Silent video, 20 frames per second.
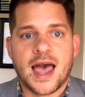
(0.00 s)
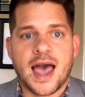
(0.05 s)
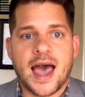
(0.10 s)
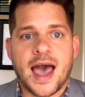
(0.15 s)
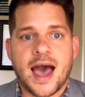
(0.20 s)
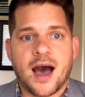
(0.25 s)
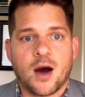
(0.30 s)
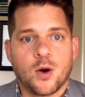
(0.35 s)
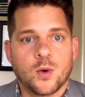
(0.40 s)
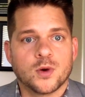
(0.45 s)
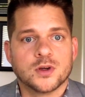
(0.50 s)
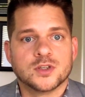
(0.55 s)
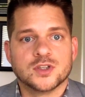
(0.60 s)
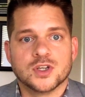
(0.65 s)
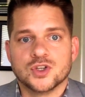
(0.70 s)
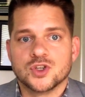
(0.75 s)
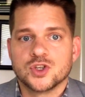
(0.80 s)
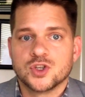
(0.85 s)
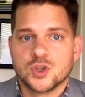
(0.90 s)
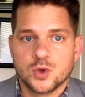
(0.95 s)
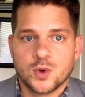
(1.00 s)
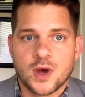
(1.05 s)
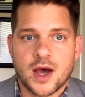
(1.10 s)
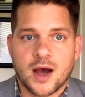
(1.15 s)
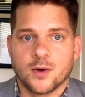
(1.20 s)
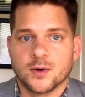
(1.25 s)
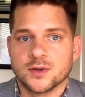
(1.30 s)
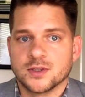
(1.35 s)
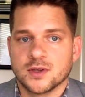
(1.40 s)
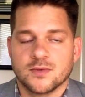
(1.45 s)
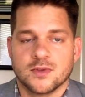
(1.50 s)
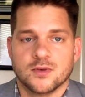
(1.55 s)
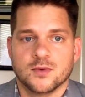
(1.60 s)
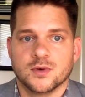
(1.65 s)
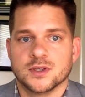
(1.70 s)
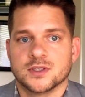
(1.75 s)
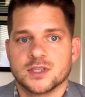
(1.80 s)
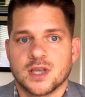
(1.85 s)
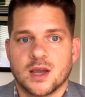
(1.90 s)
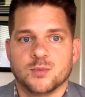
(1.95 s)
hour to 2 hours of the
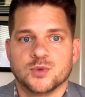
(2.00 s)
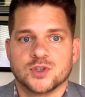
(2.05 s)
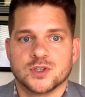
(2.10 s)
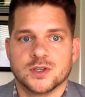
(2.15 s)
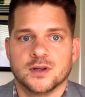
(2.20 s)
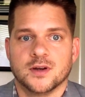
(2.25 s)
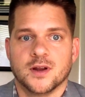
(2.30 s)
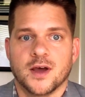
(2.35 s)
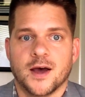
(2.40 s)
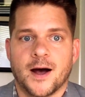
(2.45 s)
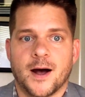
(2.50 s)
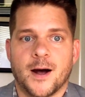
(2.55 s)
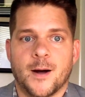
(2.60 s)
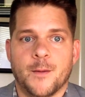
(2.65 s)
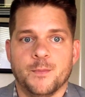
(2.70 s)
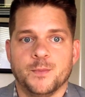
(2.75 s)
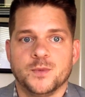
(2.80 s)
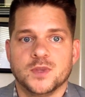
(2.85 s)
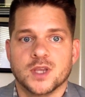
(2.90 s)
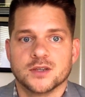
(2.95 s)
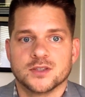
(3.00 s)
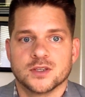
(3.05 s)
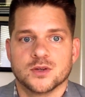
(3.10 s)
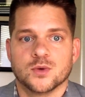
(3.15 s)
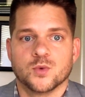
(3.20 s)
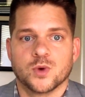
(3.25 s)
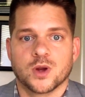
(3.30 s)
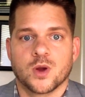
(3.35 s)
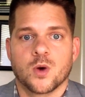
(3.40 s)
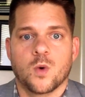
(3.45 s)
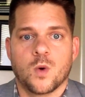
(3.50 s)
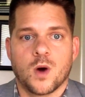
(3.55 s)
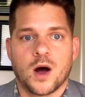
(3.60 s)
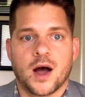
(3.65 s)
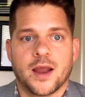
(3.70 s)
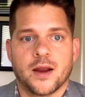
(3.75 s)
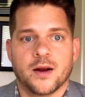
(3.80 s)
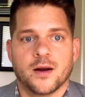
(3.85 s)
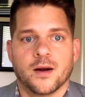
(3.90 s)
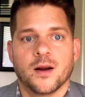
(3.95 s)
reception doesn't
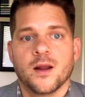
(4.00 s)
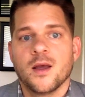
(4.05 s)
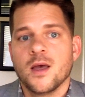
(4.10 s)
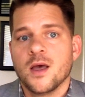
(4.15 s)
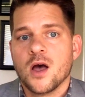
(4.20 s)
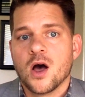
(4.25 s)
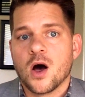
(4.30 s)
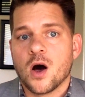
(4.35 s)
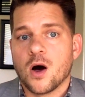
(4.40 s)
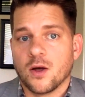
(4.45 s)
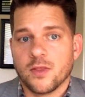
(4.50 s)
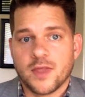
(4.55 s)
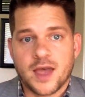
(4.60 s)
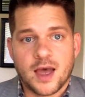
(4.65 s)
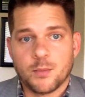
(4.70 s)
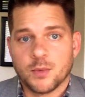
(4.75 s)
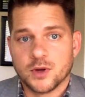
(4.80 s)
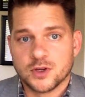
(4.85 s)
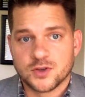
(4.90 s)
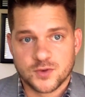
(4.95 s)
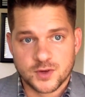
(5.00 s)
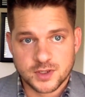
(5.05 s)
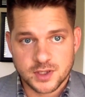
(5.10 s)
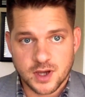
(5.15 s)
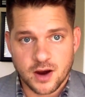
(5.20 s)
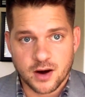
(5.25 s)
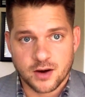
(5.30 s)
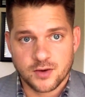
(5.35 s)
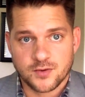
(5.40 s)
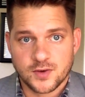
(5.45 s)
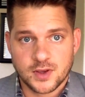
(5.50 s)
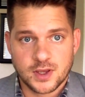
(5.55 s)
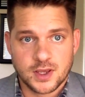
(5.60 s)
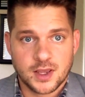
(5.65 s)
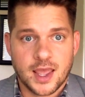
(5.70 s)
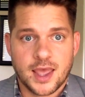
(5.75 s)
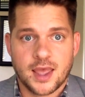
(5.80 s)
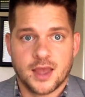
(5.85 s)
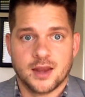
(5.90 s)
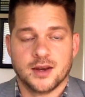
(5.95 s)
require all that much
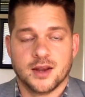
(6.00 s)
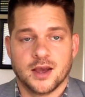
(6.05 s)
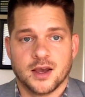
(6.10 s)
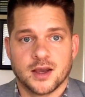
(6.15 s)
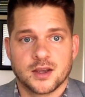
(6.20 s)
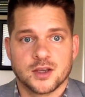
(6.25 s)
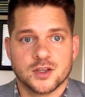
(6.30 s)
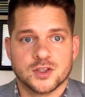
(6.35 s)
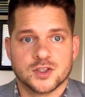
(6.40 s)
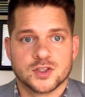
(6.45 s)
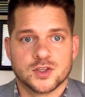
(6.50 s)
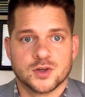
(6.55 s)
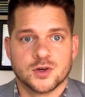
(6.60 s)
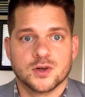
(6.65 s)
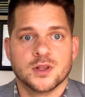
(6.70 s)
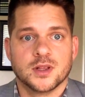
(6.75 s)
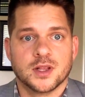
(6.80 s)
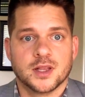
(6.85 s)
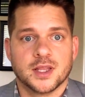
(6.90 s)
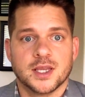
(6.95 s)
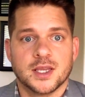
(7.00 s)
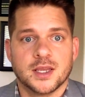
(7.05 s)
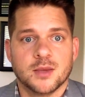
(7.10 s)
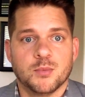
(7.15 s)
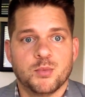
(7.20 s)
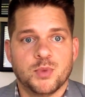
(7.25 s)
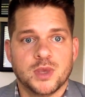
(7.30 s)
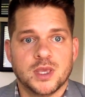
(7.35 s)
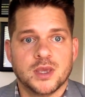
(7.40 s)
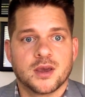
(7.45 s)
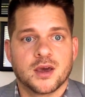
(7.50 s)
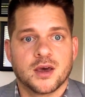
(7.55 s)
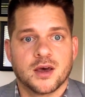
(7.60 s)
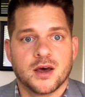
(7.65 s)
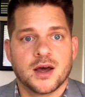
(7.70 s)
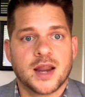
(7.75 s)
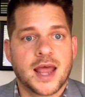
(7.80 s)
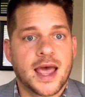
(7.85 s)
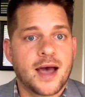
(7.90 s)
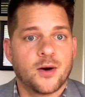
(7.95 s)
photography, and could certainly be
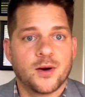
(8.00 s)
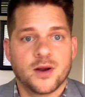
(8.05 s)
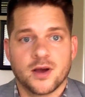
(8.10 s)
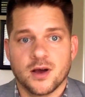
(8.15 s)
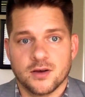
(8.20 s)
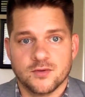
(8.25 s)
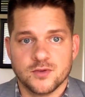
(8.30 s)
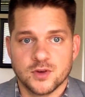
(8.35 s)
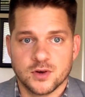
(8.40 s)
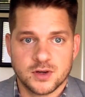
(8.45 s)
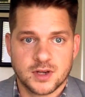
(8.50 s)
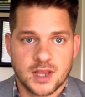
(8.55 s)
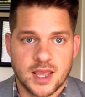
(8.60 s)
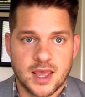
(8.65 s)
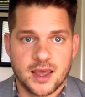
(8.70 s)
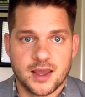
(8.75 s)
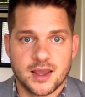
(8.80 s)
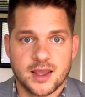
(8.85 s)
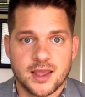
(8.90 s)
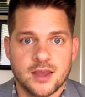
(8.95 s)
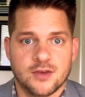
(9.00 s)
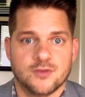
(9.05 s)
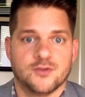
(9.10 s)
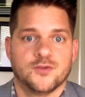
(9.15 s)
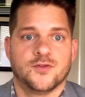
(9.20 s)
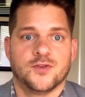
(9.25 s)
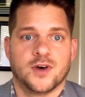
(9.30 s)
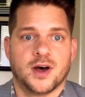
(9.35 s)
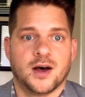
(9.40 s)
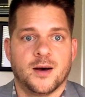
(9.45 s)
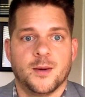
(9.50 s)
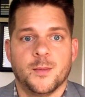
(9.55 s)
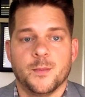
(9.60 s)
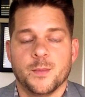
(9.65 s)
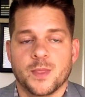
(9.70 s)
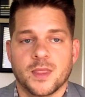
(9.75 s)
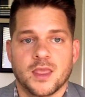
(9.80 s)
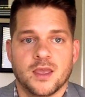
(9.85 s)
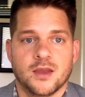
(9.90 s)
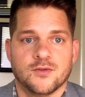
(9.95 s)
cut out of your day if
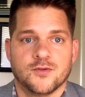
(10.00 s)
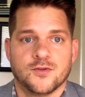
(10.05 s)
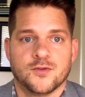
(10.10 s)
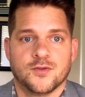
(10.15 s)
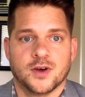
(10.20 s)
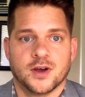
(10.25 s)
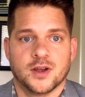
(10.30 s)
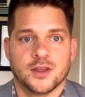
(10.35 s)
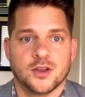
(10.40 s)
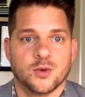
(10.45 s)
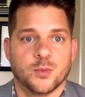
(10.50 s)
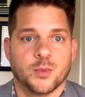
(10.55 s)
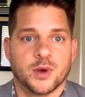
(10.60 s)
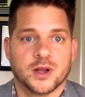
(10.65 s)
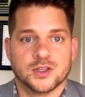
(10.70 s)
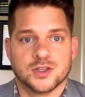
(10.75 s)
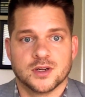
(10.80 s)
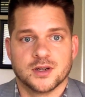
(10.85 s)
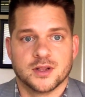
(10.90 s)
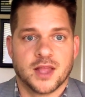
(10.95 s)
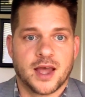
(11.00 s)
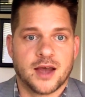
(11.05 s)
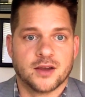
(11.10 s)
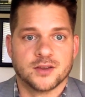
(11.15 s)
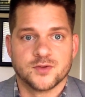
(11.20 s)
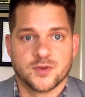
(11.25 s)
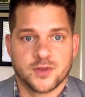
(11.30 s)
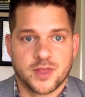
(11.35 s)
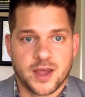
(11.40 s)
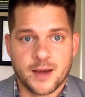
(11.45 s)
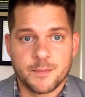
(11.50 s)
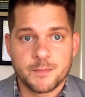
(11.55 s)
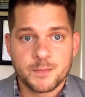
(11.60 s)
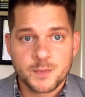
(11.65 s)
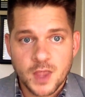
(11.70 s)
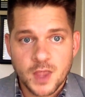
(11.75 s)
your budget allows for that.